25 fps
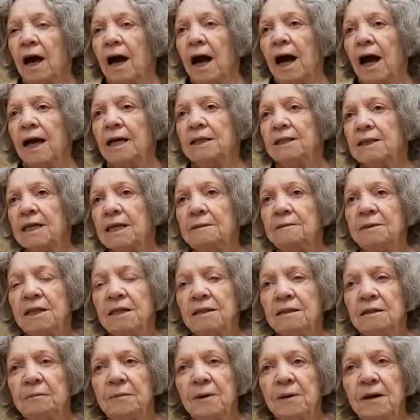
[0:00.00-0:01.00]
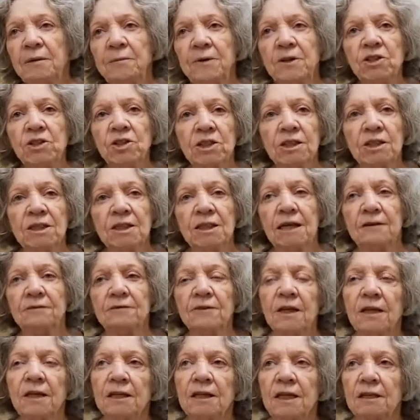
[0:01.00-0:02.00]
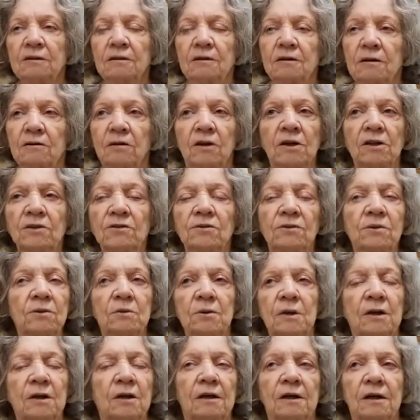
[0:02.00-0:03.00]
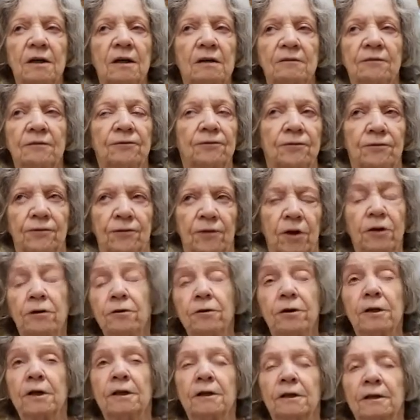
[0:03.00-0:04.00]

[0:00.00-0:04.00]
It seems like the publishers have gone through a flurry.